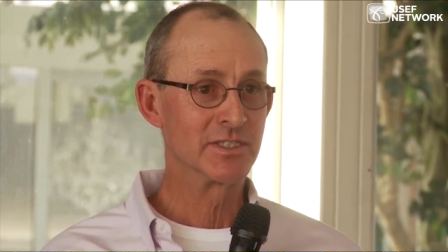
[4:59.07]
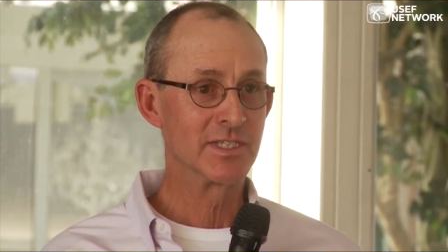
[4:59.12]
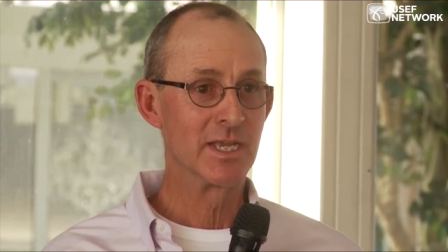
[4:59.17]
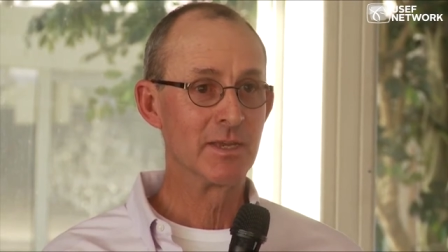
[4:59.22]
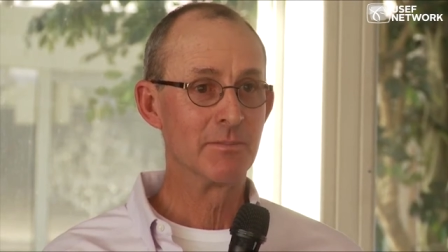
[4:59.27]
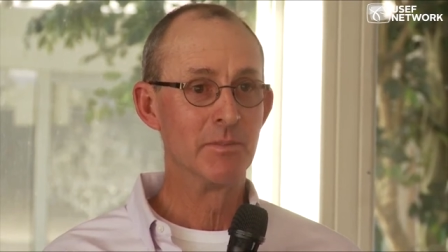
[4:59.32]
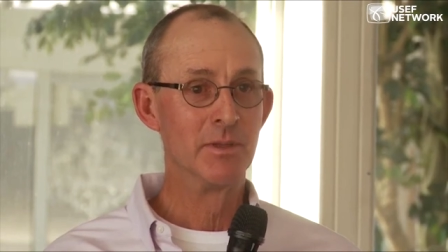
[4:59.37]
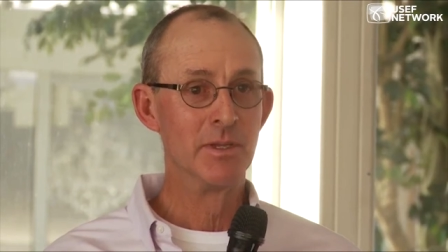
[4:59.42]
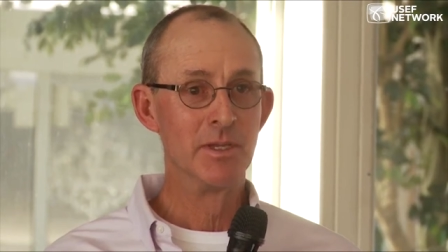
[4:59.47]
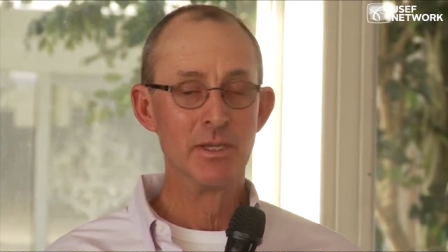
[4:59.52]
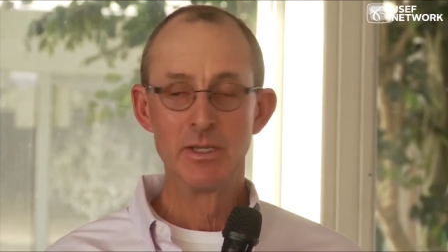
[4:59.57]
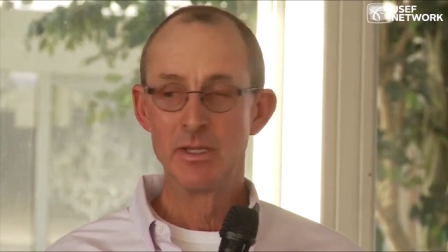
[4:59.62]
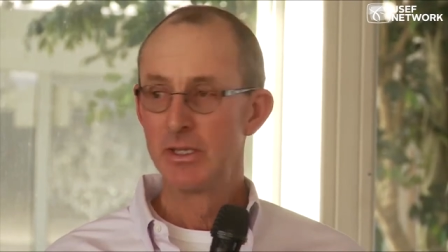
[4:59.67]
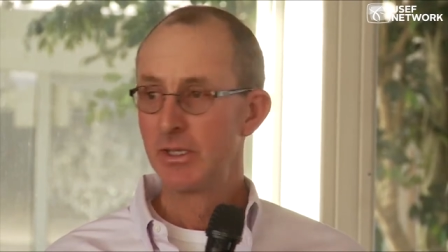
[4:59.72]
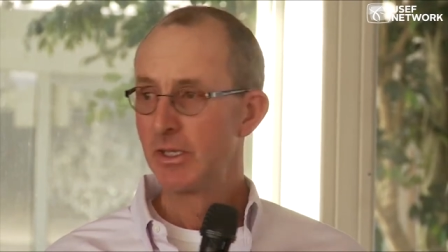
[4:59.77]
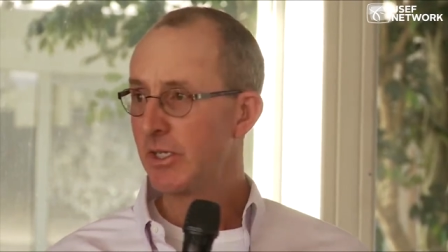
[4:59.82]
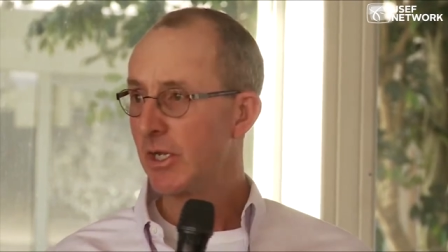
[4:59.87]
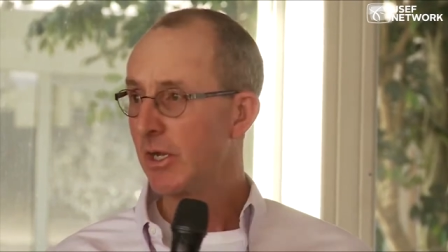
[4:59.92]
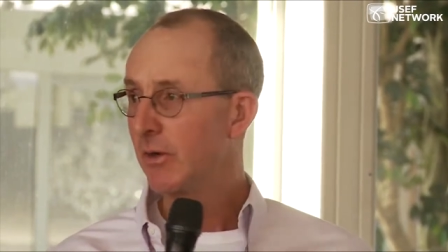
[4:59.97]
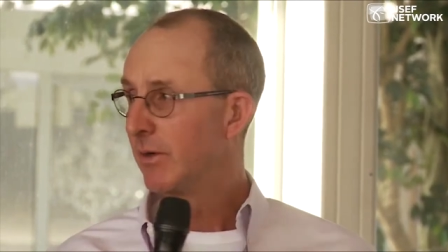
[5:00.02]
a,
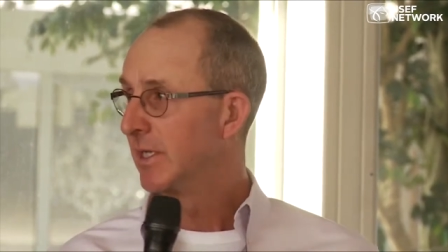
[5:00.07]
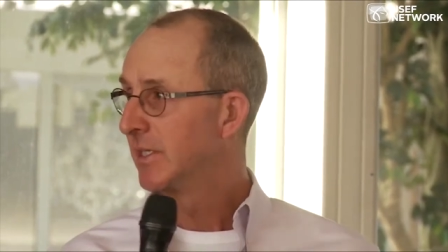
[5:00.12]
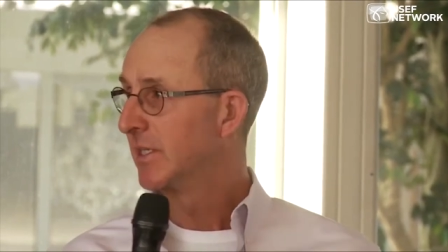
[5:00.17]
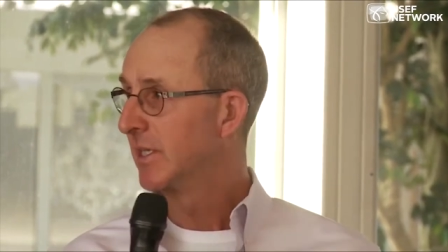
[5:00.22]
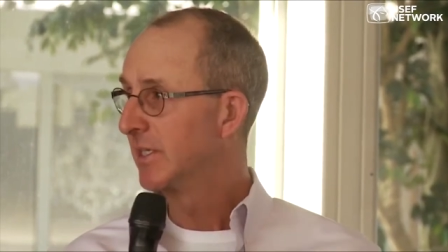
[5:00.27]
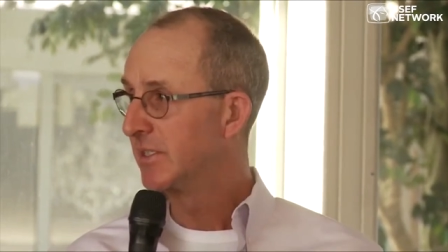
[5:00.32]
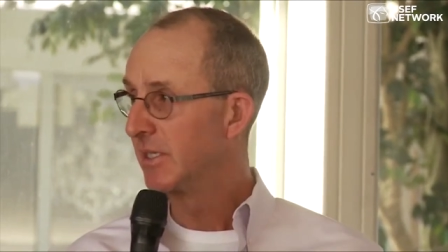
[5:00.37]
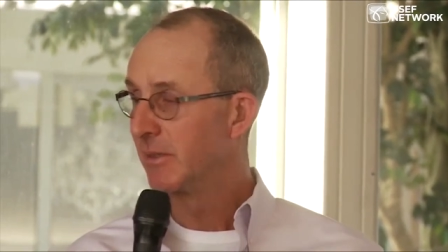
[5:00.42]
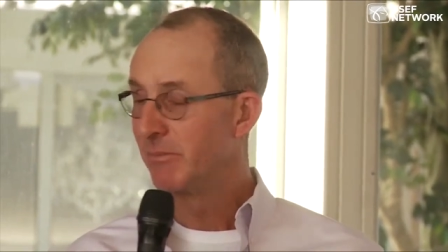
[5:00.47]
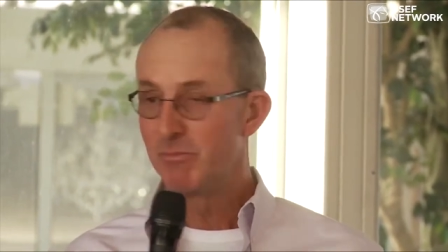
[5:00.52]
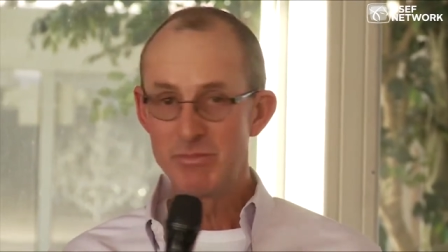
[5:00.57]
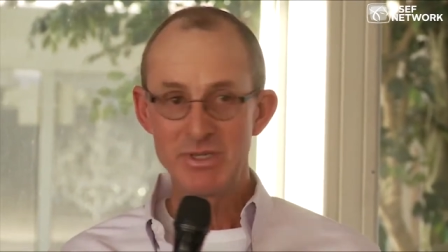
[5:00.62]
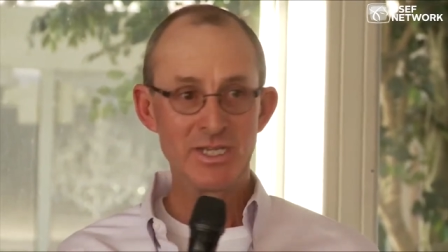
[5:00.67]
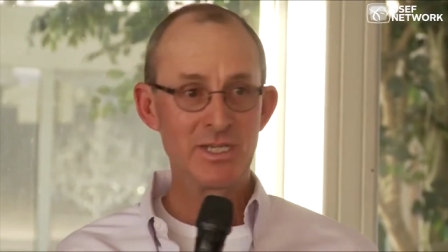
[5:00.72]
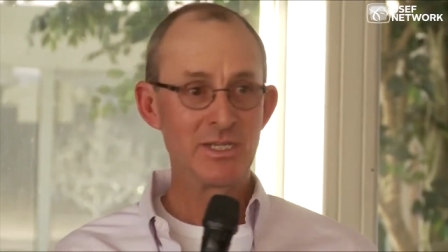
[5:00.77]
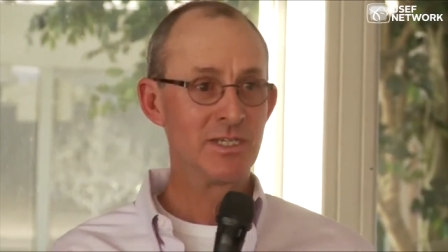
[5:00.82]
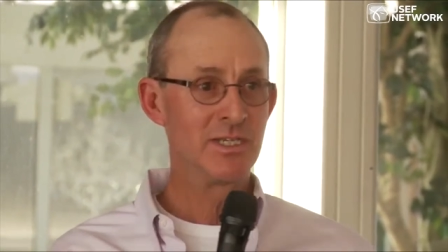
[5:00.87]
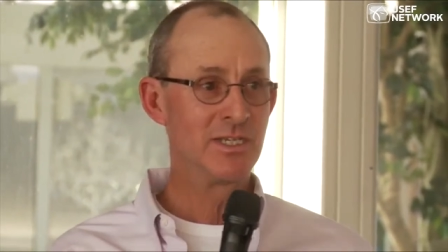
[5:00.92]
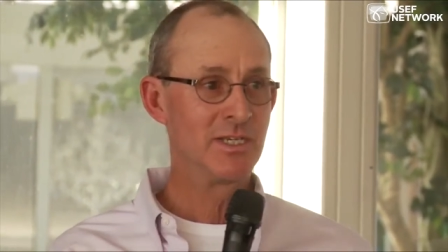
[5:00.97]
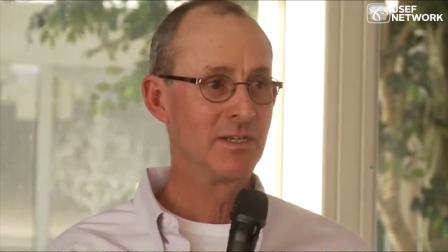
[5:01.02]
you know, it is a
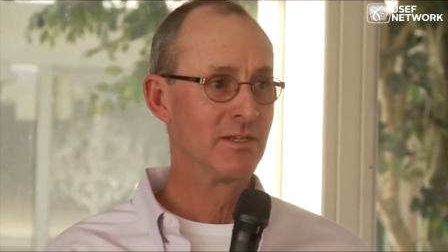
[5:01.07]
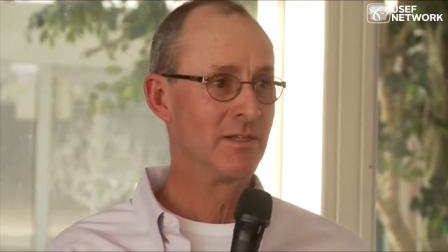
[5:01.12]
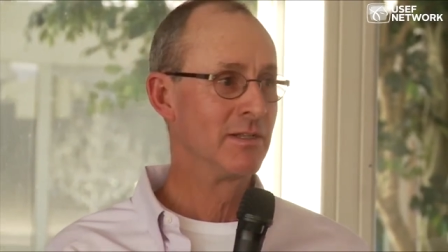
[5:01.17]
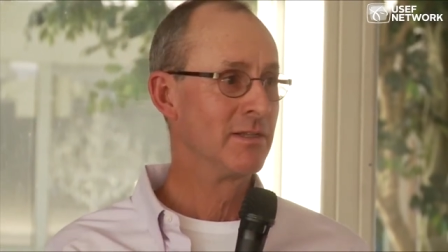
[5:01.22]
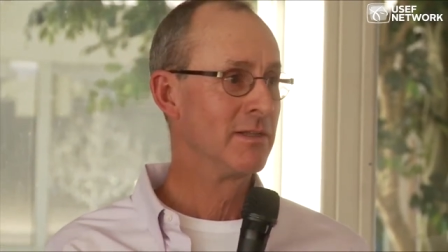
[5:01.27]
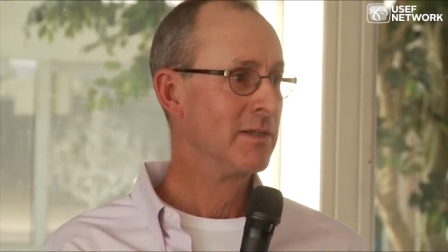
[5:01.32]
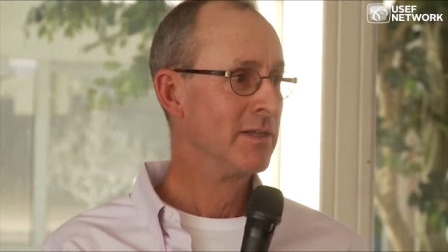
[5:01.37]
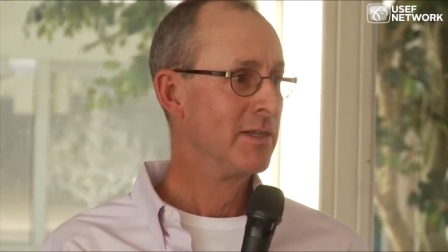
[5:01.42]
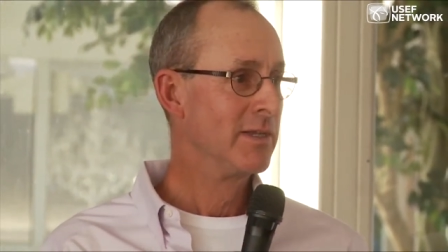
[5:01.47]
big deal.